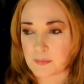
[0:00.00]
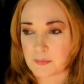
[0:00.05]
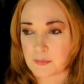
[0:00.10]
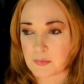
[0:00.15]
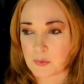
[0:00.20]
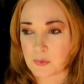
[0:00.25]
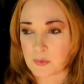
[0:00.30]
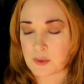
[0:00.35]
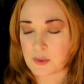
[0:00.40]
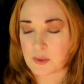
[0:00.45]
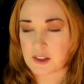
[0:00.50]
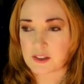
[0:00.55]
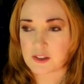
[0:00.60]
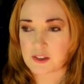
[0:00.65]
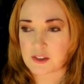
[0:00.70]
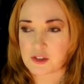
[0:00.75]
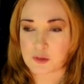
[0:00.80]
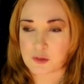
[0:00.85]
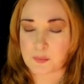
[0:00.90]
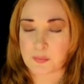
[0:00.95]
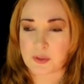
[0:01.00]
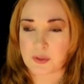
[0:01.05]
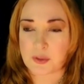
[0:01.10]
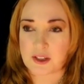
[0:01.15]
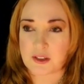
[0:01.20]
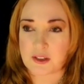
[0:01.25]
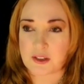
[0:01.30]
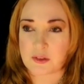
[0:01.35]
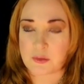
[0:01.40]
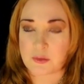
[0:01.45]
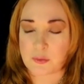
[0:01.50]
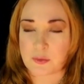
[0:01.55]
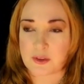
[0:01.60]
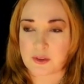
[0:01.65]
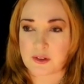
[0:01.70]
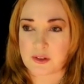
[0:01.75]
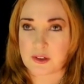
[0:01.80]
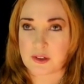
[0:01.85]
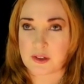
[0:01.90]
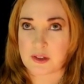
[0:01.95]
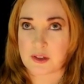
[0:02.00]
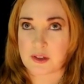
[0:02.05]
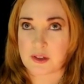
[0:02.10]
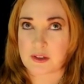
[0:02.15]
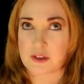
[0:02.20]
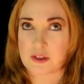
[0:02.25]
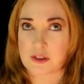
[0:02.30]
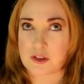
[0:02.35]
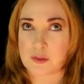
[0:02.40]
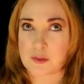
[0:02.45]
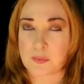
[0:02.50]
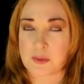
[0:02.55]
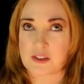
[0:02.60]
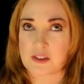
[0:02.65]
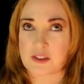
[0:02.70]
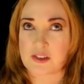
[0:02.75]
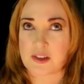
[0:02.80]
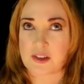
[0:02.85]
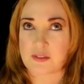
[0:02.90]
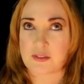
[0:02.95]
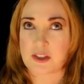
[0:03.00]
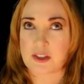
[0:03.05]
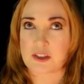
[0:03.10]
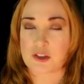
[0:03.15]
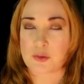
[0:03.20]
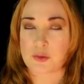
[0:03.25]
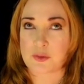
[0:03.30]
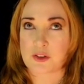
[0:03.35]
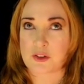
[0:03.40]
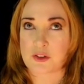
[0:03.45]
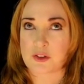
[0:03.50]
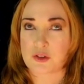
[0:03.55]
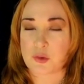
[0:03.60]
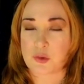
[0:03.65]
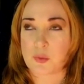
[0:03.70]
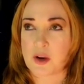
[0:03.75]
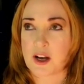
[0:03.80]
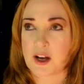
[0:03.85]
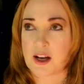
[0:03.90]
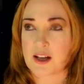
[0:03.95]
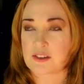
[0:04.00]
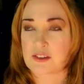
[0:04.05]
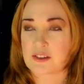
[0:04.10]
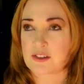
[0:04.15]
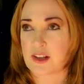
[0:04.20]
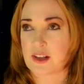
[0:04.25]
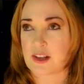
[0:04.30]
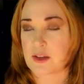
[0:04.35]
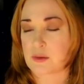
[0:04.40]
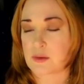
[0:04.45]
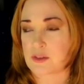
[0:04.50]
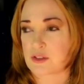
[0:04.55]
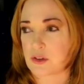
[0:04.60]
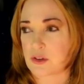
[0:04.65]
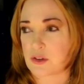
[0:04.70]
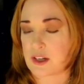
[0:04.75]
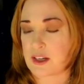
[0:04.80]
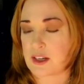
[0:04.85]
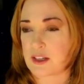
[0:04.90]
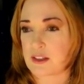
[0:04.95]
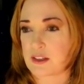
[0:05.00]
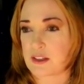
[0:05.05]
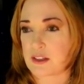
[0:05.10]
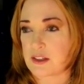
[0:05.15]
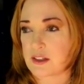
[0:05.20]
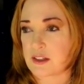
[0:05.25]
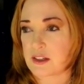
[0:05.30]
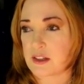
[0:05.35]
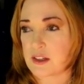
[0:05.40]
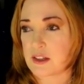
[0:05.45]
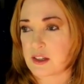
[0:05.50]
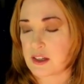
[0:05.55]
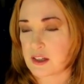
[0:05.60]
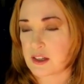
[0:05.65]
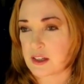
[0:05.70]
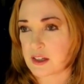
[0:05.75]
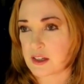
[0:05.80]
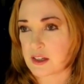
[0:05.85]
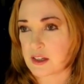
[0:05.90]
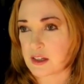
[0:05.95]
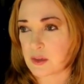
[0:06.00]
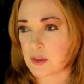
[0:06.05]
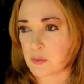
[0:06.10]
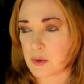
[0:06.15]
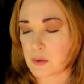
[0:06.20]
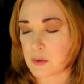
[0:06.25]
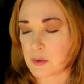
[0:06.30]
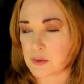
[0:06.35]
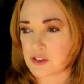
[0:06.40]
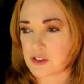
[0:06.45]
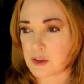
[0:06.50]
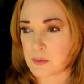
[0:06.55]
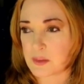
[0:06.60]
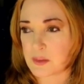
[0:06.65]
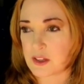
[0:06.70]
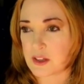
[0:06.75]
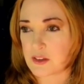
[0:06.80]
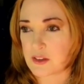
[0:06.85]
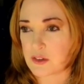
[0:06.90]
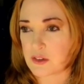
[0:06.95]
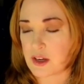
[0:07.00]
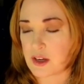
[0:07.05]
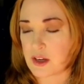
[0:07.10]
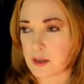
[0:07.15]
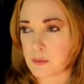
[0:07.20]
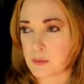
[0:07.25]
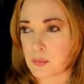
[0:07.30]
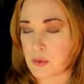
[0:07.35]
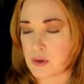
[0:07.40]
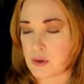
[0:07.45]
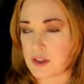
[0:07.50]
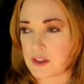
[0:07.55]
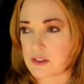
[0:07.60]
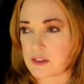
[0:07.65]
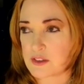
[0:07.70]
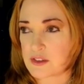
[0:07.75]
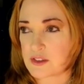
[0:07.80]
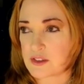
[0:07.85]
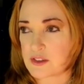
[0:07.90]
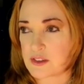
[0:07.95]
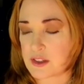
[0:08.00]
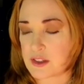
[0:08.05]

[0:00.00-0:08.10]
We did a split 7-inch with the Twats. That was great. What were some of the other high points?